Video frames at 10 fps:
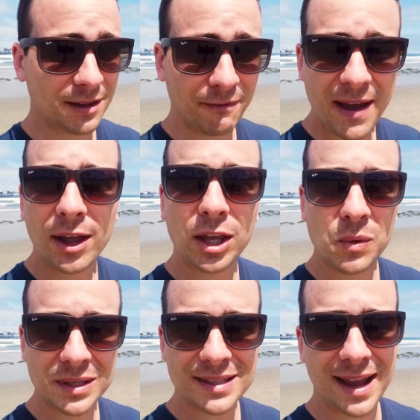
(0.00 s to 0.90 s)
The
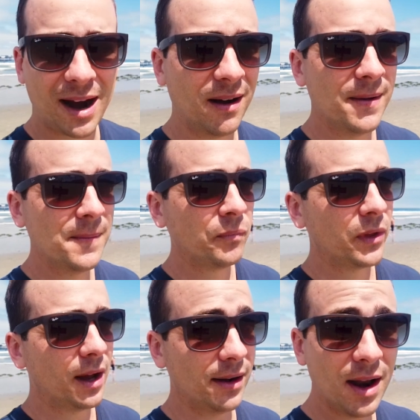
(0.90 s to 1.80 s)
value is there.
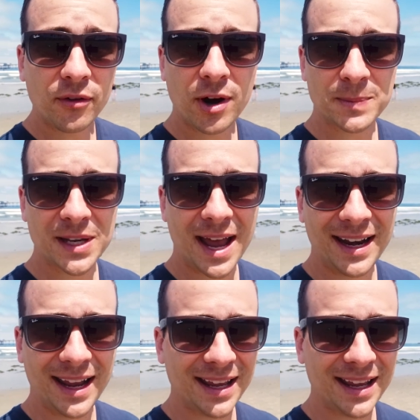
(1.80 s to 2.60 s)
Another upside